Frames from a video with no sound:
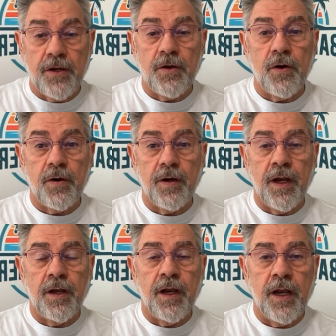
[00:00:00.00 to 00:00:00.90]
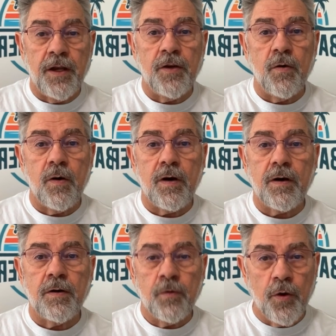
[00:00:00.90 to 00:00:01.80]
your
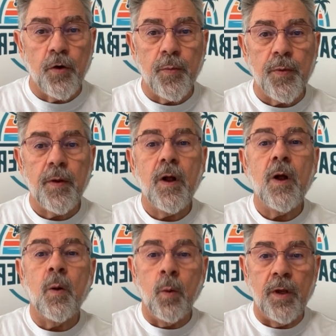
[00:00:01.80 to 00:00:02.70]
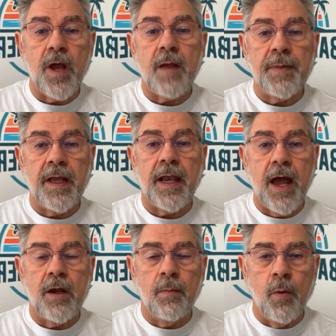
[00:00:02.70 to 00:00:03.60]
group will not be
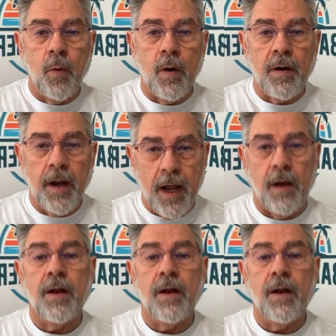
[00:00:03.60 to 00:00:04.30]
allowed to board. Now,